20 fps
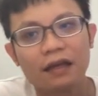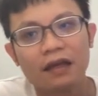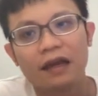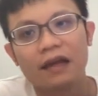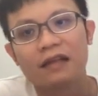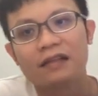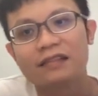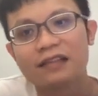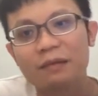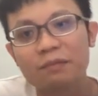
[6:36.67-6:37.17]

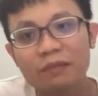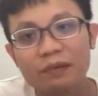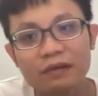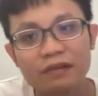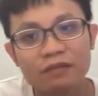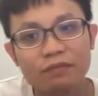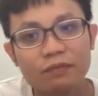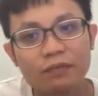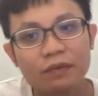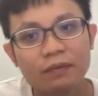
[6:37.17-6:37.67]
And some
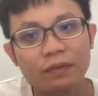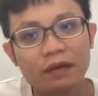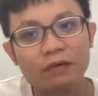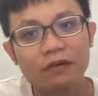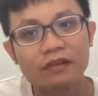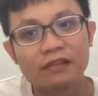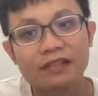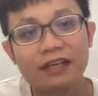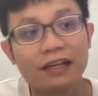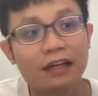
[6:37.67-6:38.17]
people
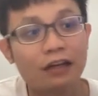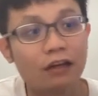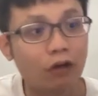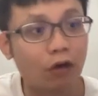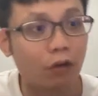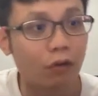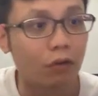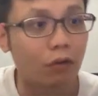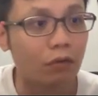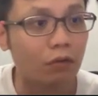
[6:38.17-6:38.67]
will say
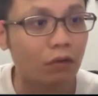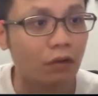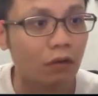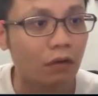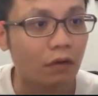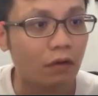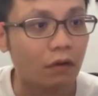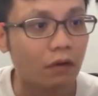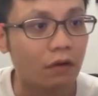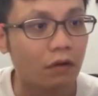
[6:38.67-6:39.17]
low
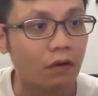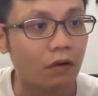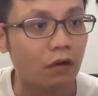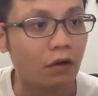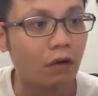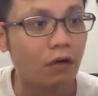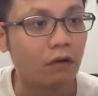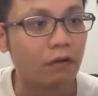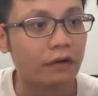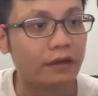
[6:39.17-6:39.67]

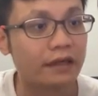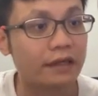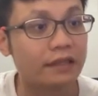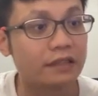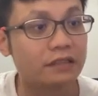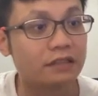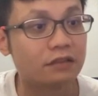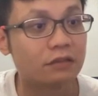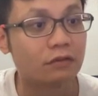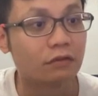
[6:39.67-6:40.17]

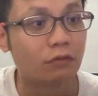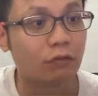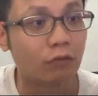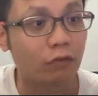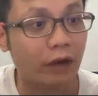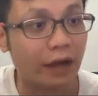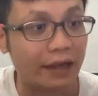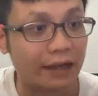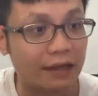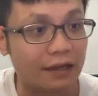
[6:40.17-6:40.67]
is
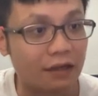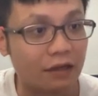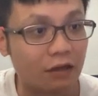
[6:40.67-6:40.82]
what?